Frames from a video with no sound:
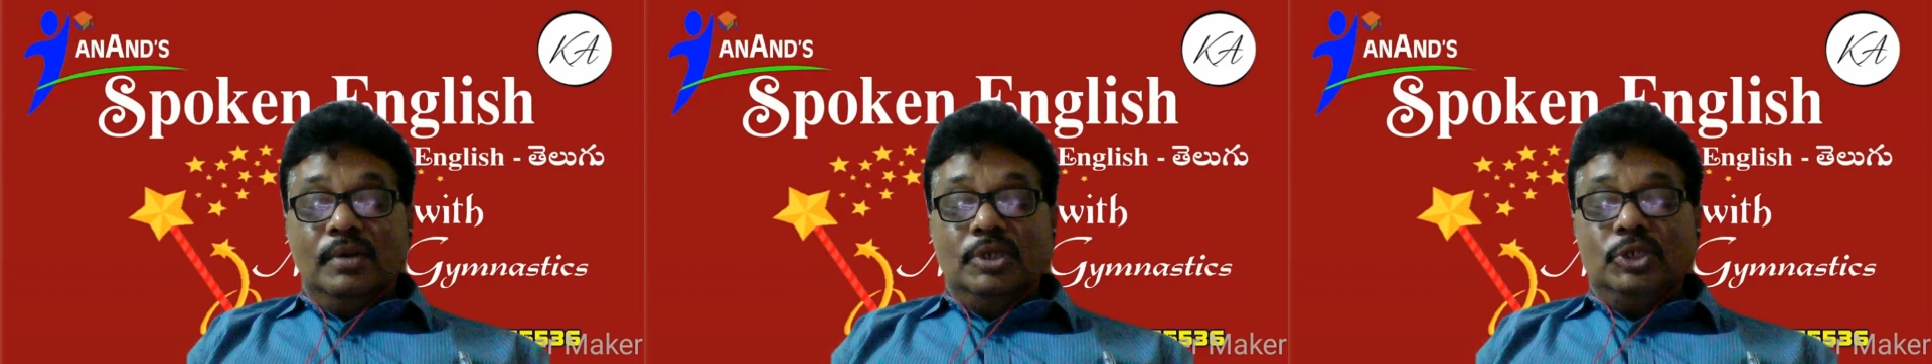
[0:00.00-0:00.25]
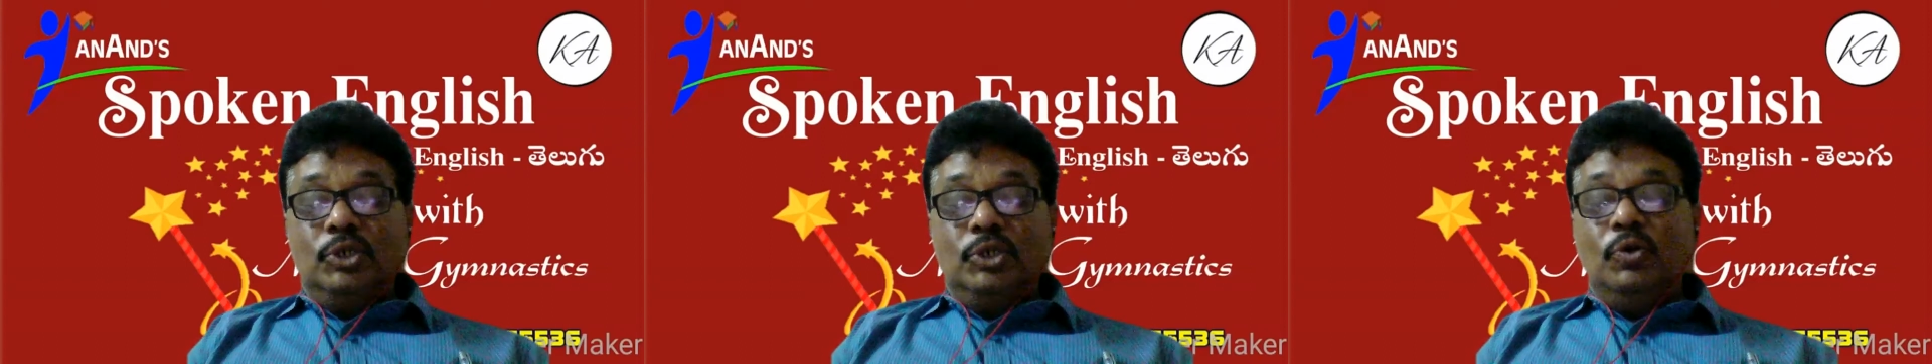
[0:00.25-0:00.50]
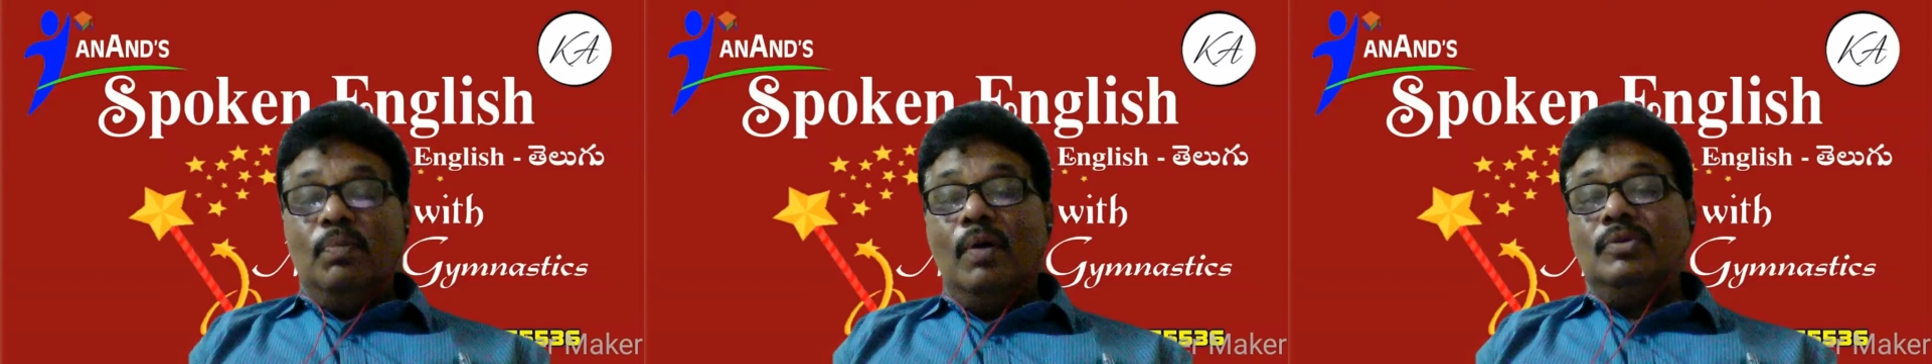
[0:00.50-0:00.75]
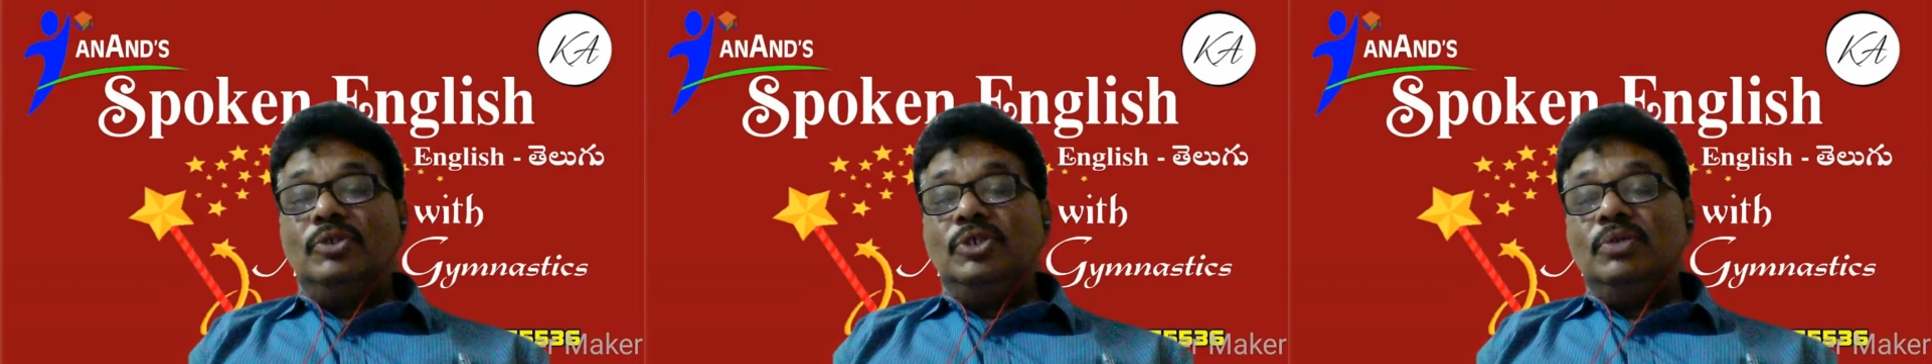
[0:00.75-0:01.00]
You should do
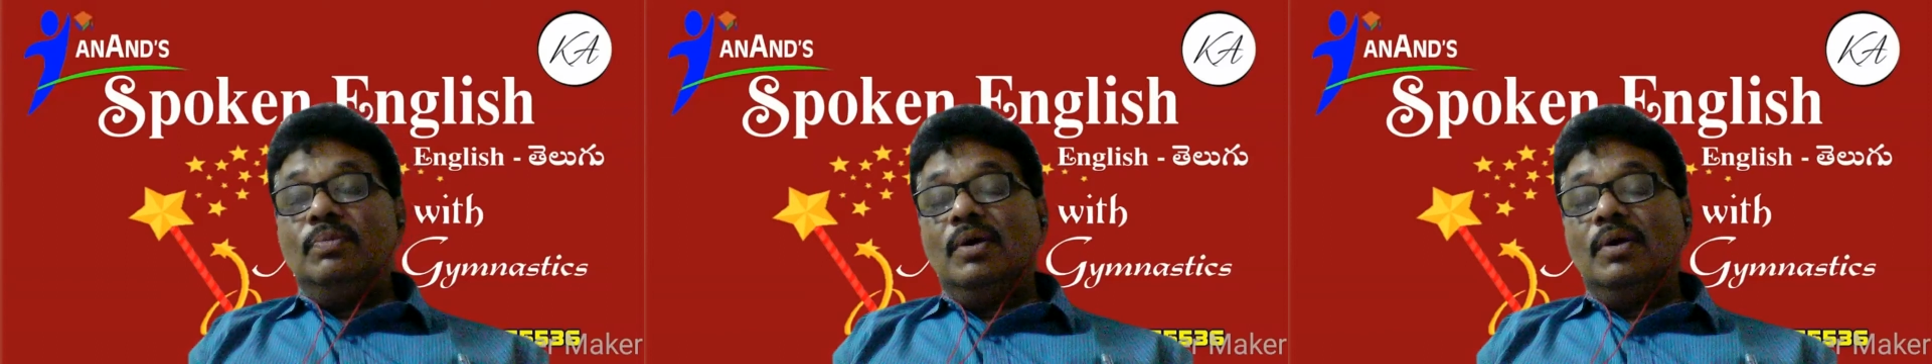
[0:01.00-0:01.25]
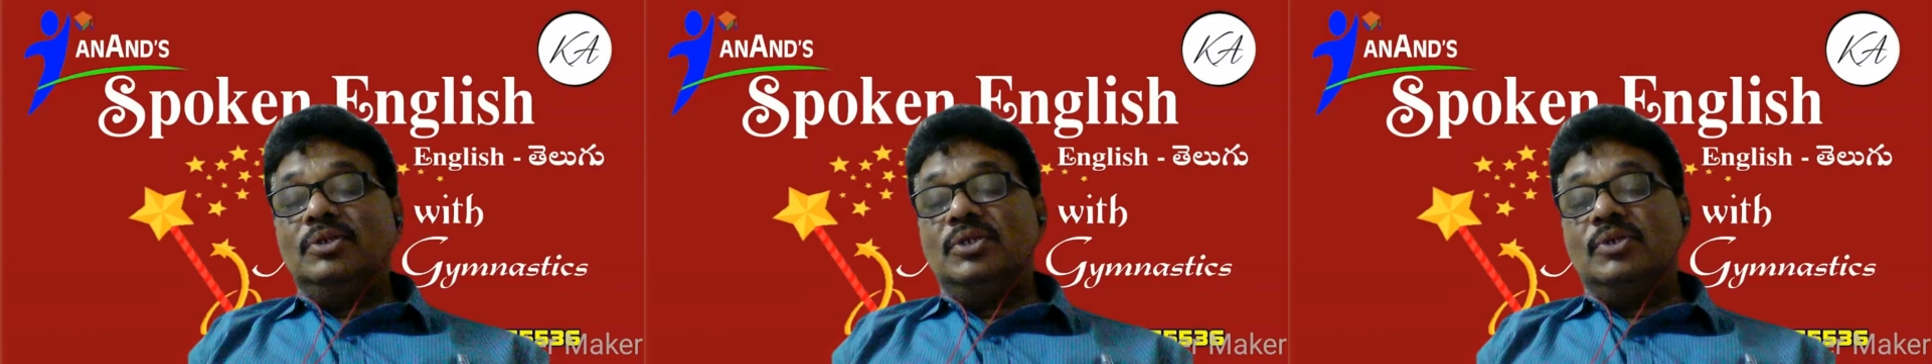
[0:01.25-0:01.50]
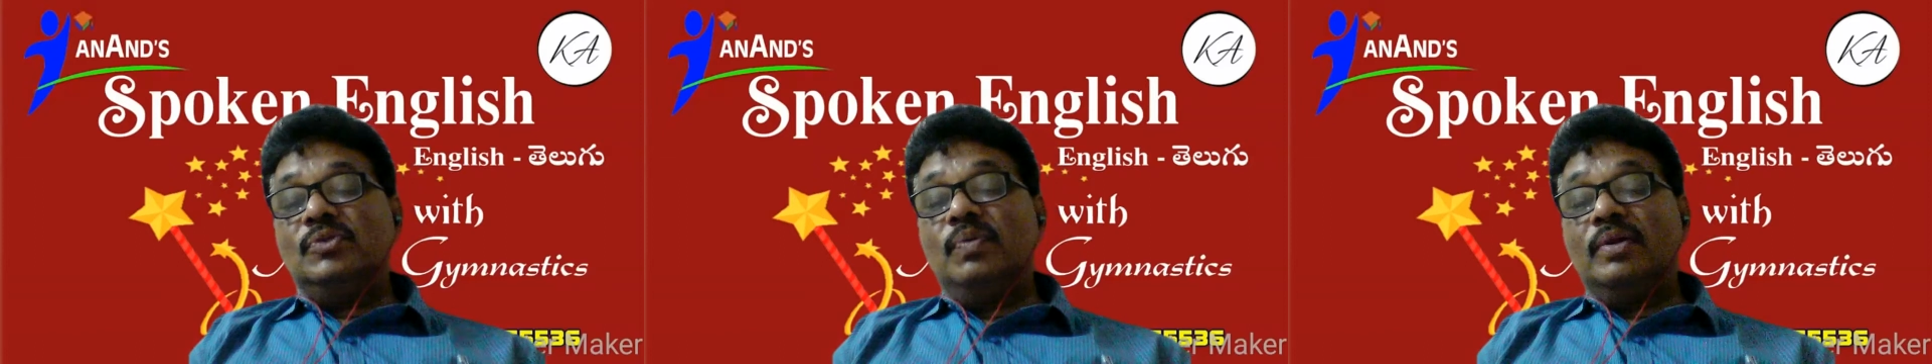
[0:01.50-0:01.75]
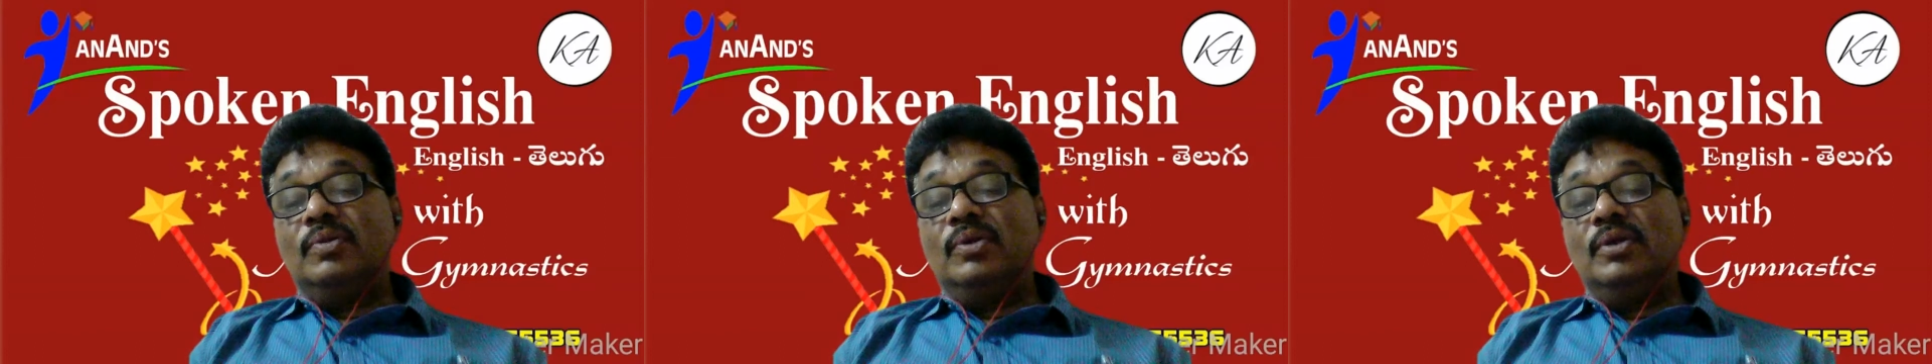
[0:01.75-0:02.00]
mouth gymnastics
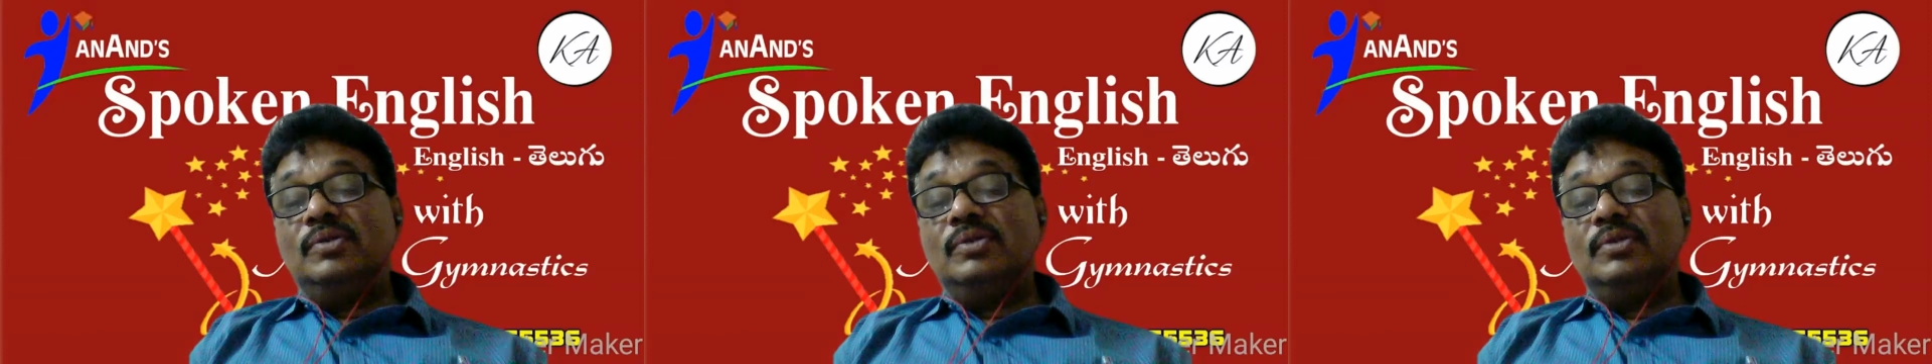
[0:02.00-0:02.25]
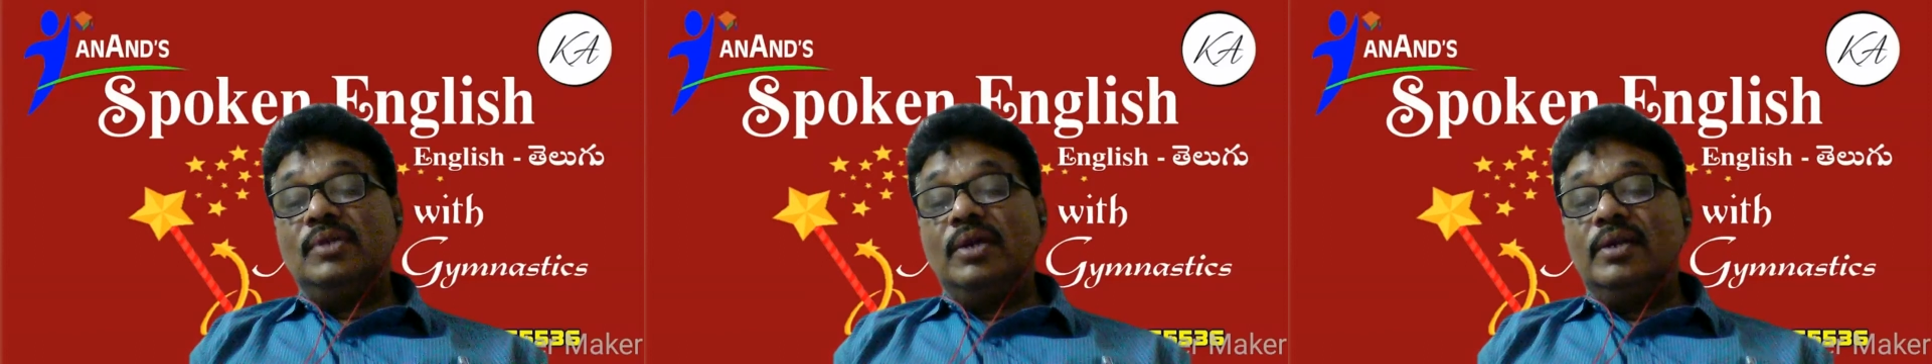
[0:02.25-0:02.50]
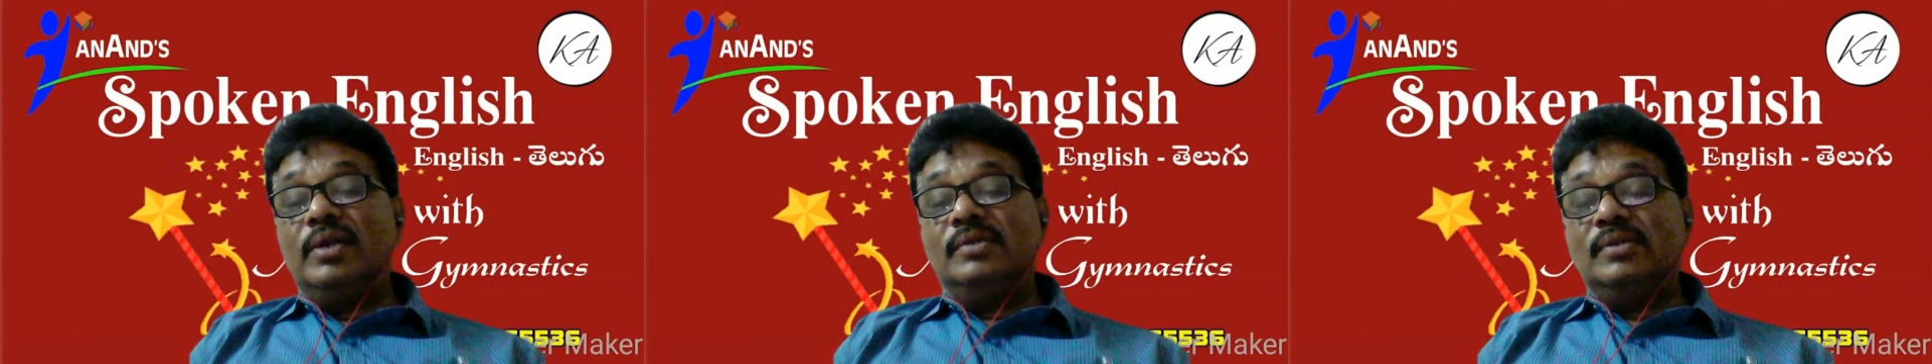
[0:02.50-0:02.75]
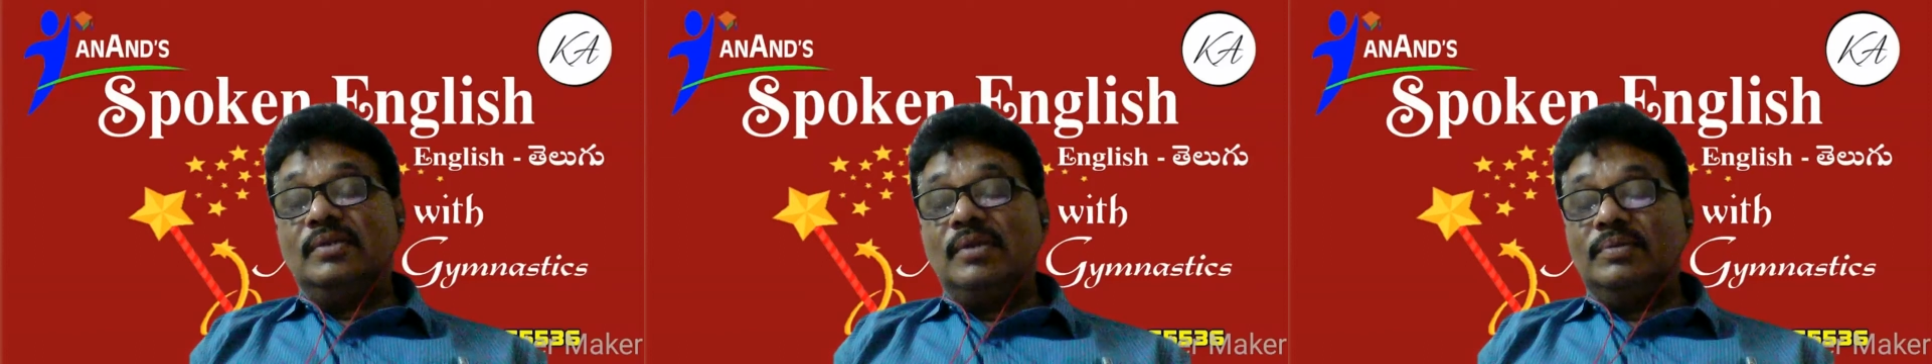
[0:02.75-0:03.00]
for these
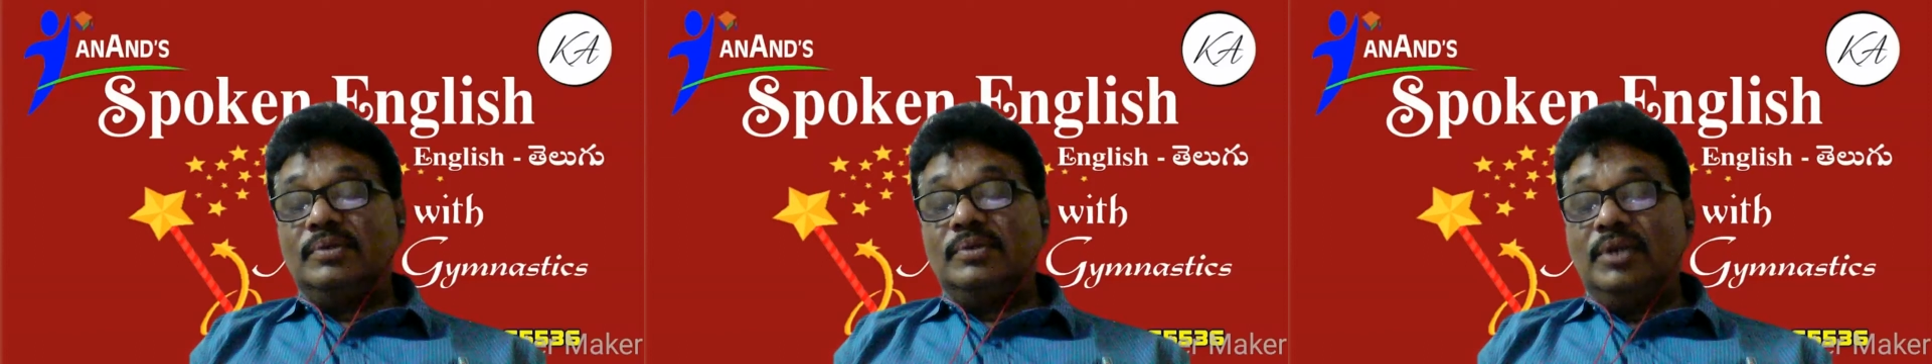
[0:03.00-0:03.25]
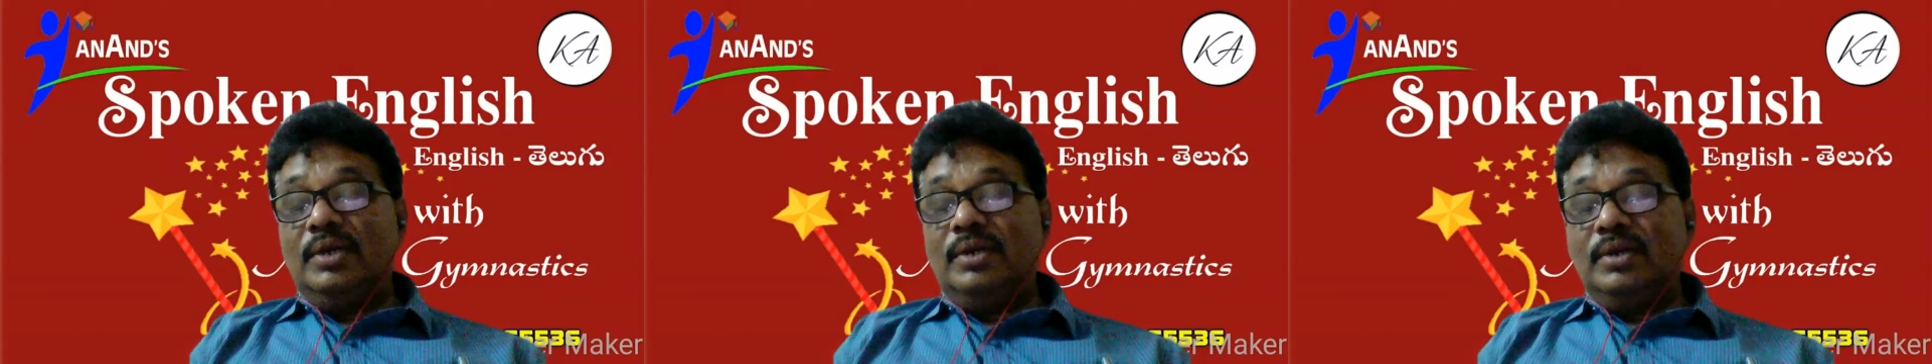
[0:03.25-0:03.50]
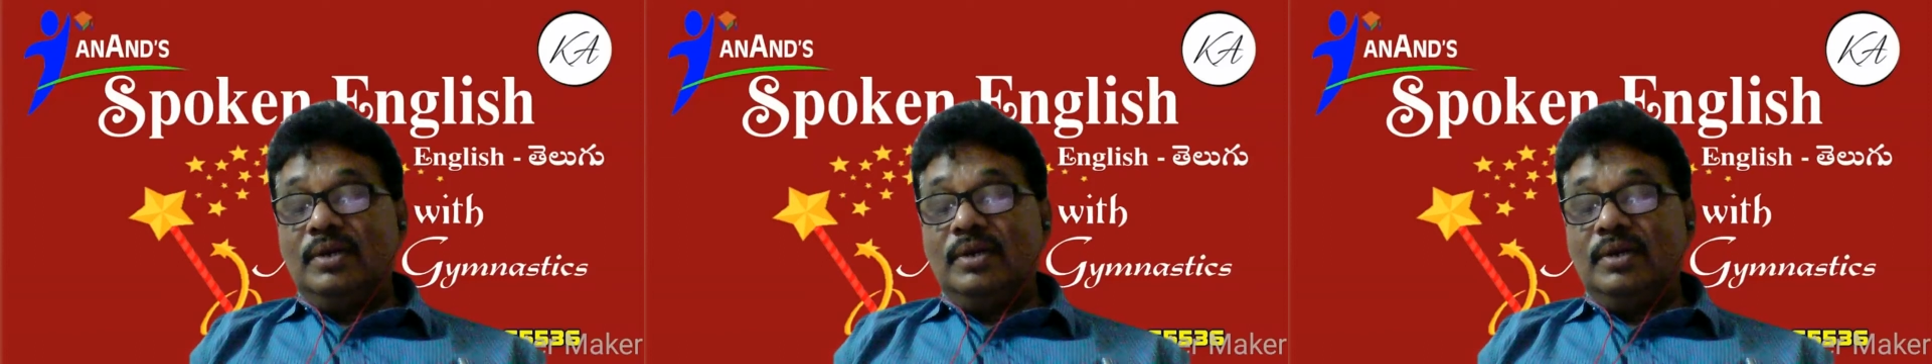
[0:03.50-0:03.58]
sentences of state